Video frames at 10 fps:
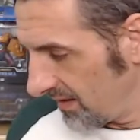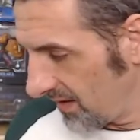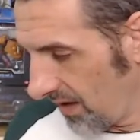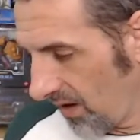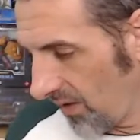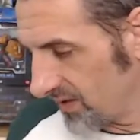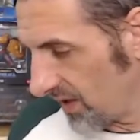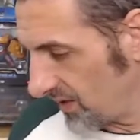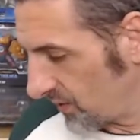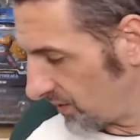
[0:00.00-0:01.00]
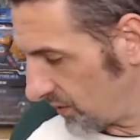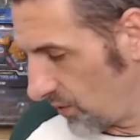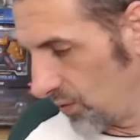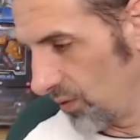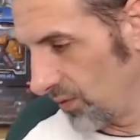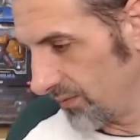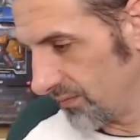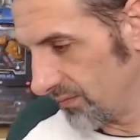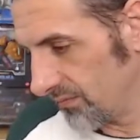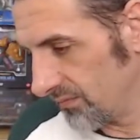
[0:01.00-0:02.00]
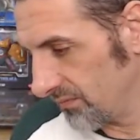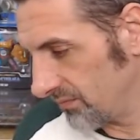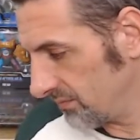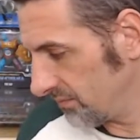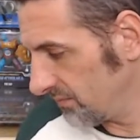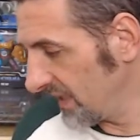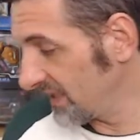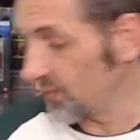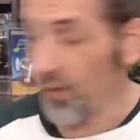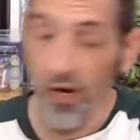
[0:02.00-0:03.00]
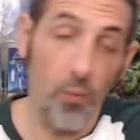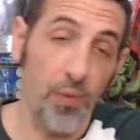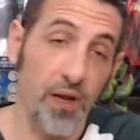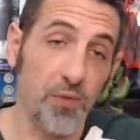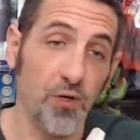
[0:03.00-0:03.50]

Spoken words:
Oh, there's all sorts of cool. This is where I opened up to